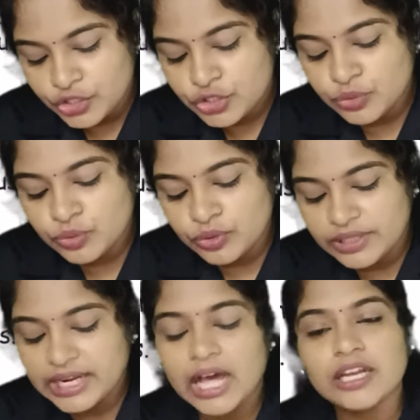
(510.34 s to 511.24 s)
two
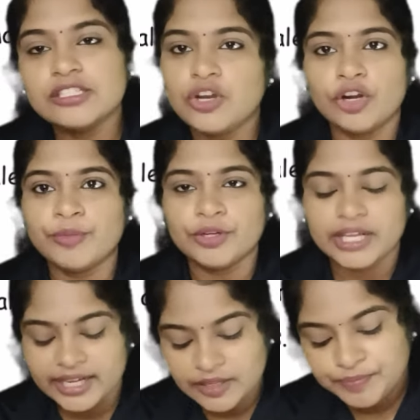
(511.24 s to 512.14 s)
large
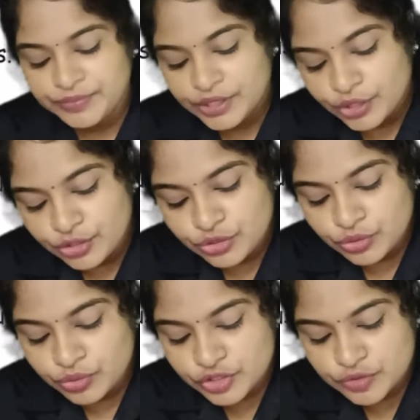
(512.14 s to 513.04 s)
non-motile,
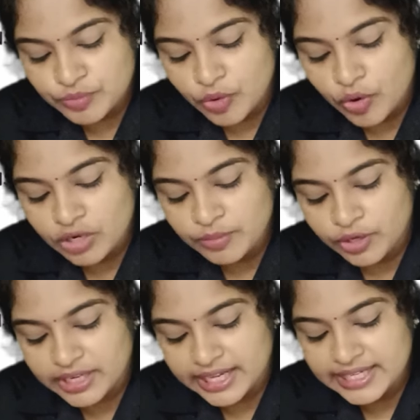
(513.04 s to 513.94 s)
two small
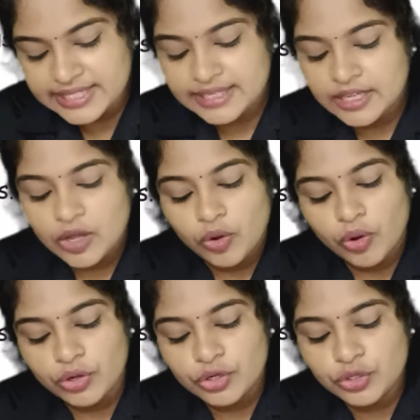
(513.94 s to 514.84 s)
motiles
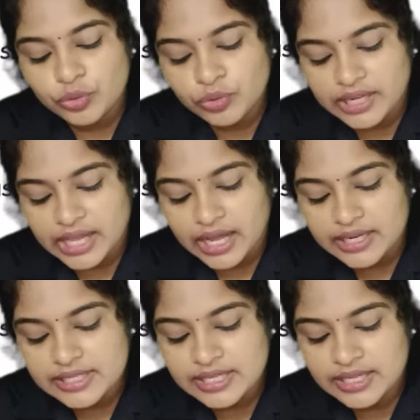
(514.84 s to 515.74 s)
or two
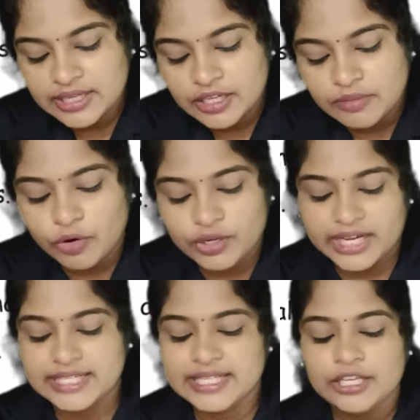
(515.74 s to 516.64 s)
large
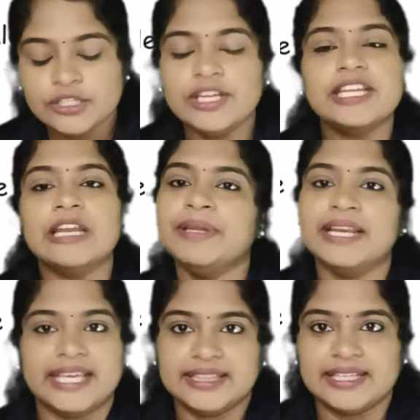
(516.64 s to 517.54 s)
motiles. So it can be
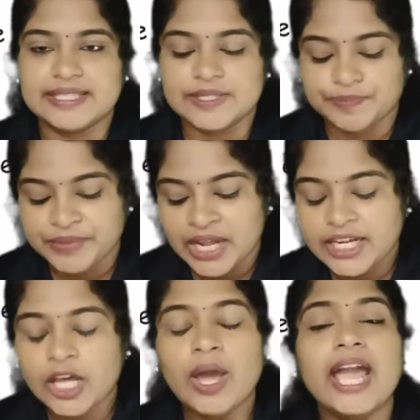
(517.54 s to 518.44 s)
like this.
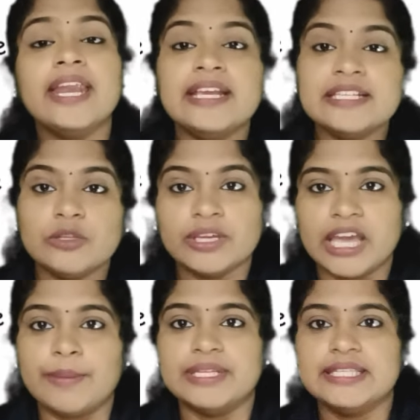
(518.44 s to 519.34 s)
Now
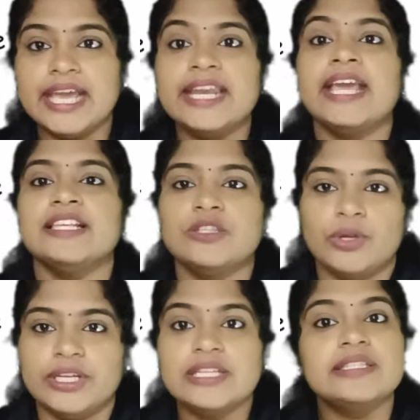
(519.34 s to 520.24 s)
anisogamous,
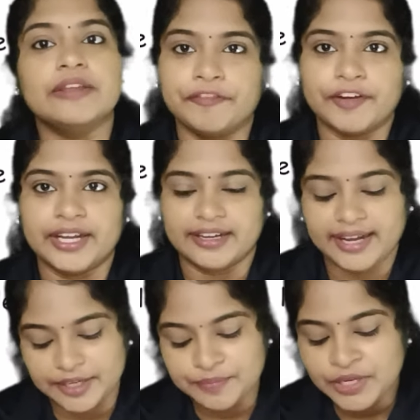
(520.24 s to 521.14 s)
aniso, it is different,
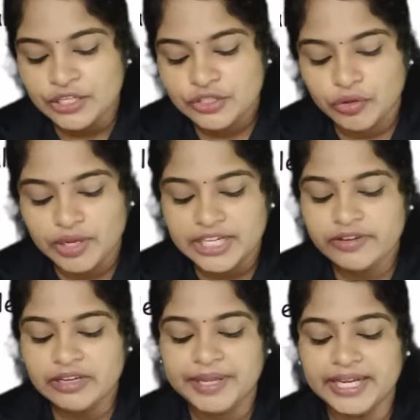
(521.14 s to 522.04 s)
right? So it
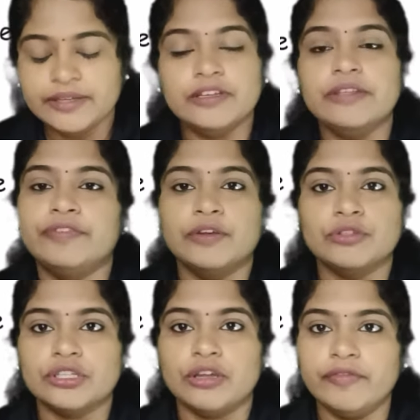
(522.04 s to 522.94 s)
will be
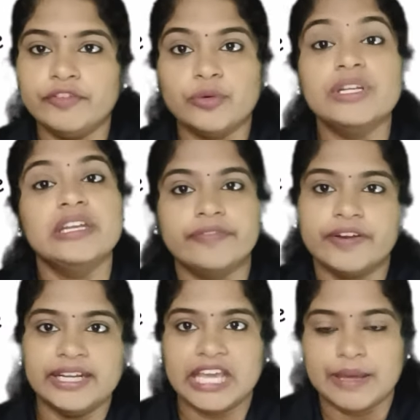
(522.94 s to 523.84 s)
diffusion of two
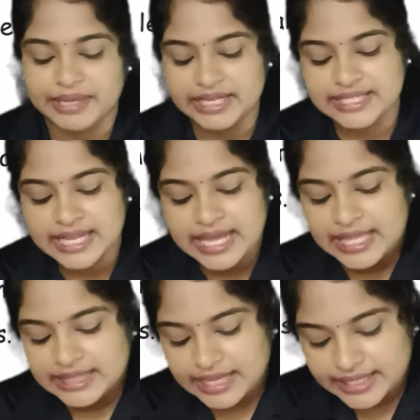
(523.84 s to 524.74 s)
different gametes,
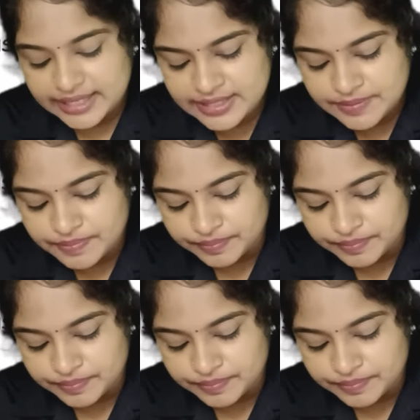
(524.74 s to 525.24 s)
that is